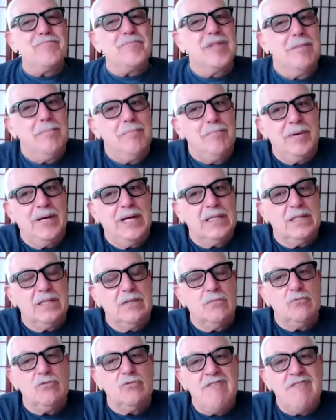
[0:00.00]
But
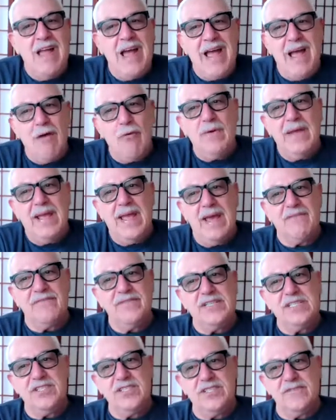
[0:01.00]
now we have
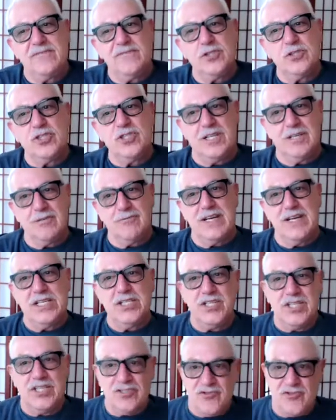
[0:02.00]
these different
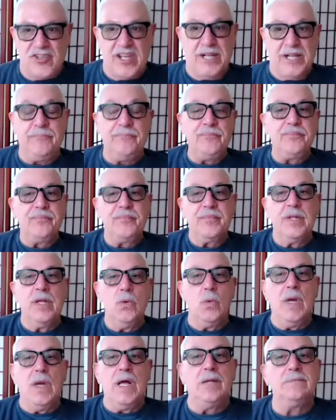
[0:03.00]
generations, and
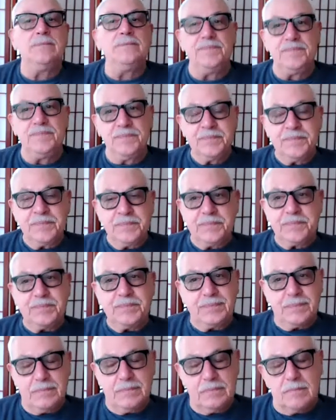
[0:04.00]
well,
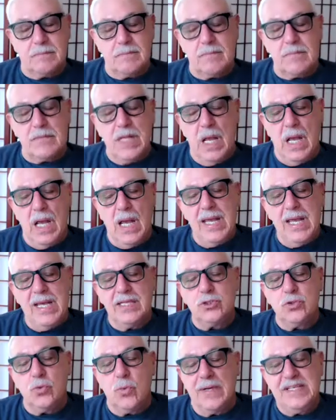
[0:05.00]
I had
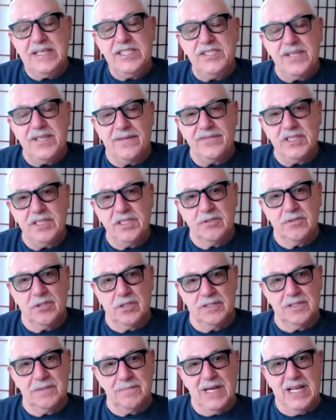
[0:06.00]
a
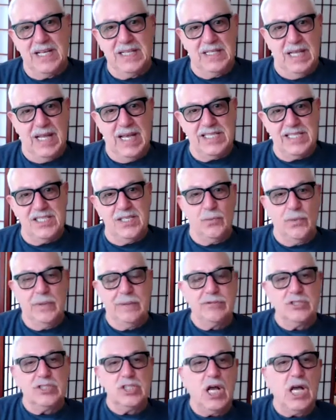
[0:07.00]
27-year-old in my class, and we
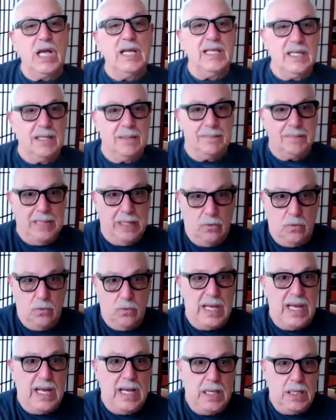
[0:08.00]
were talking about
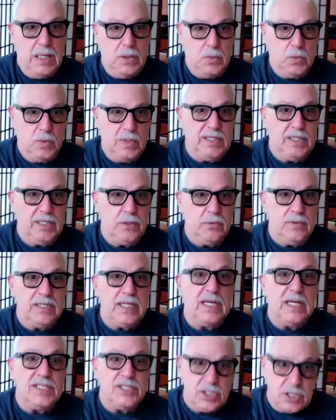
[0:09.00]
what you and
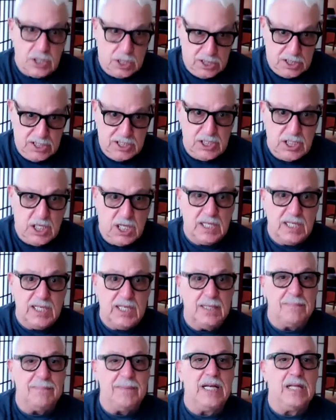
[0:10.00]
I started
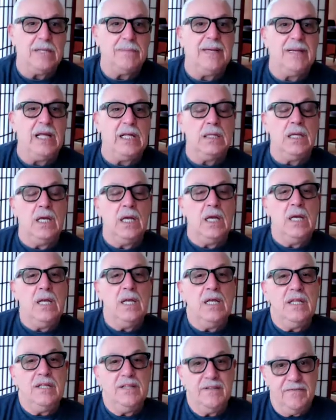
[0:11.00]
talking about
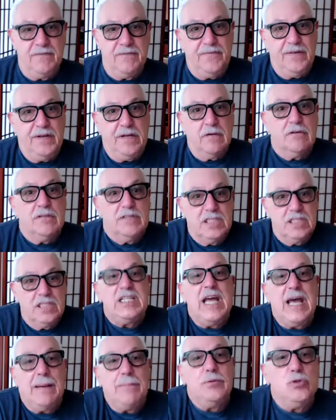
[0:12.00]
the fear, the
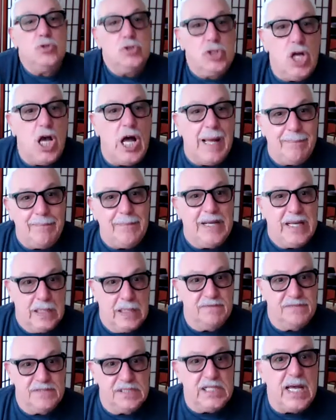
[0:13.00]
taboo topic
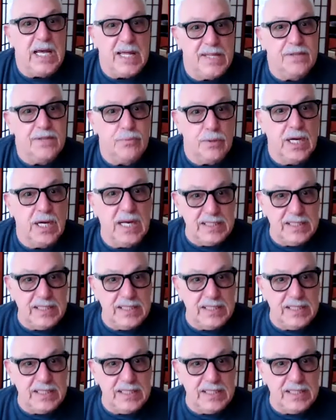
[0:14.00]
of death, right?